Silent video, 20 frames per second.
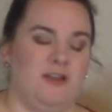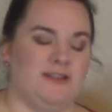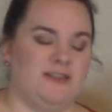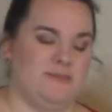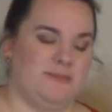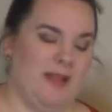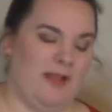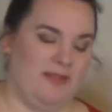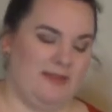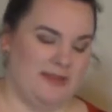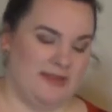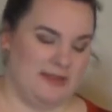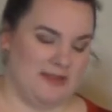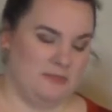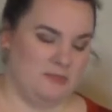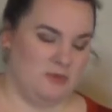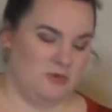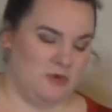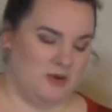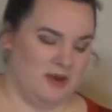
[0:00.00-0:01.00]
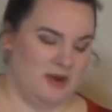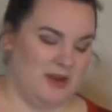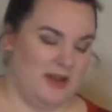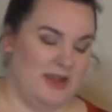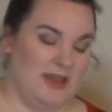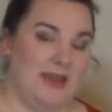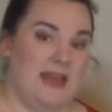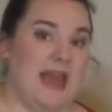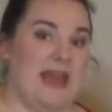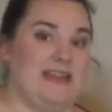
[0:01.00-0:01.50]
on his belly anymore.
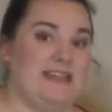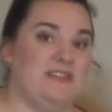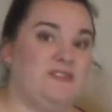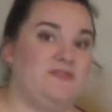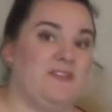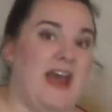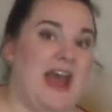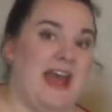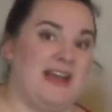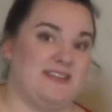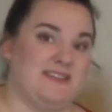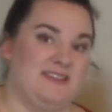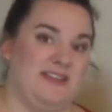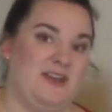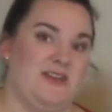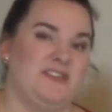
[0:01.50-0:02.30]
And he's fast now.